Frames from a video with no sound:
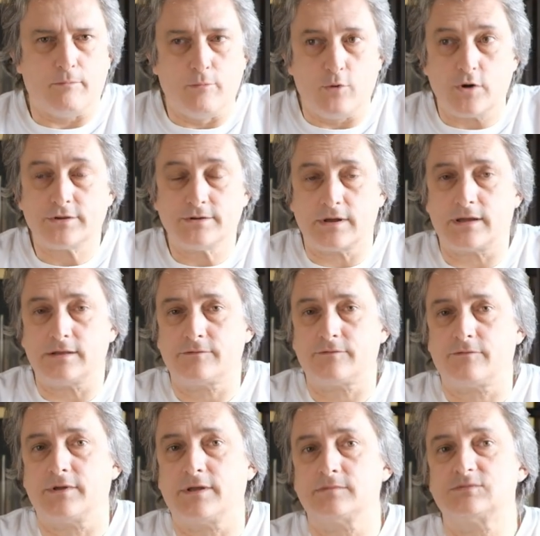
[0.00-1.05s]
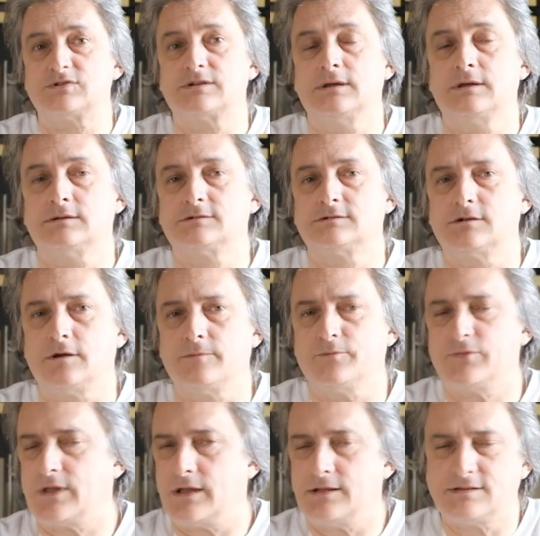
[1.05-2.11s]
more than other films. So
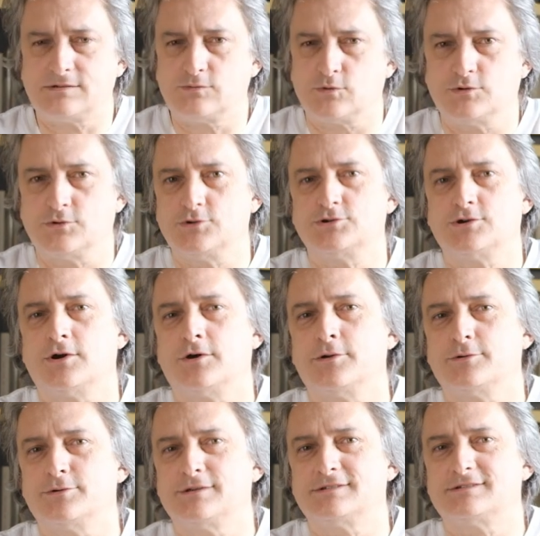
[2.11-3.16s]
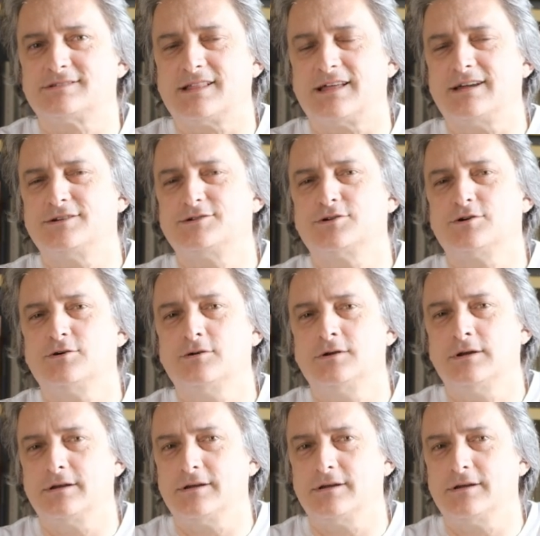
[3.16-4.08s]
I just want to show you this slideshow.